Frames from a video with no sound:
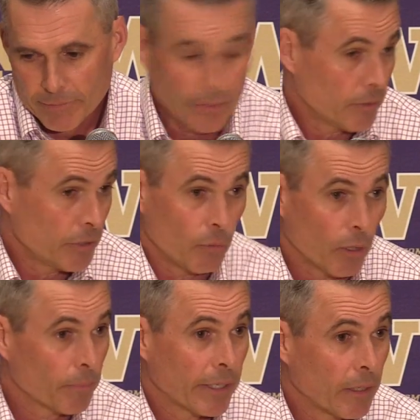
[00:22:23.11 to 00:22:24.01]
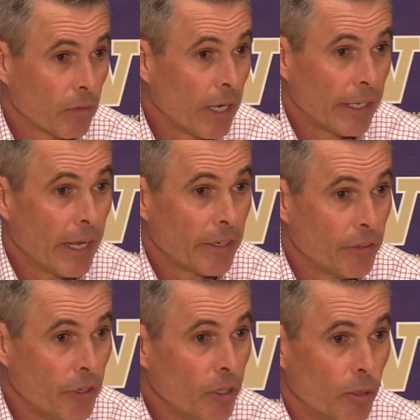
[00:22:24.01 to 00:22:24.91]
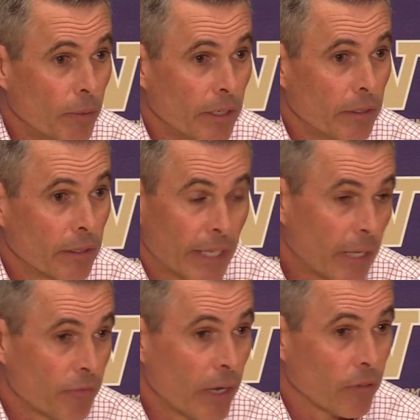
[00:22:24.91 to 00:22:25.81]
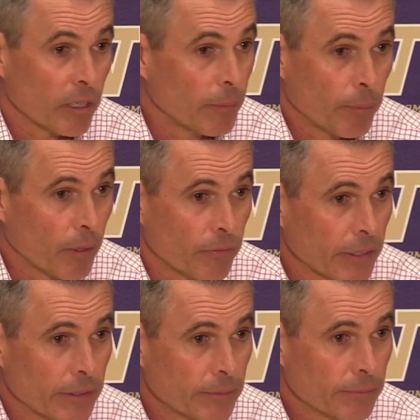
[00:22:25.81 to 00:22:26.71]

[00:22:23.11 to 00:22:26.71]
you know, do you want them to get it right? Yeah, you do, but the game's never going to be perfect.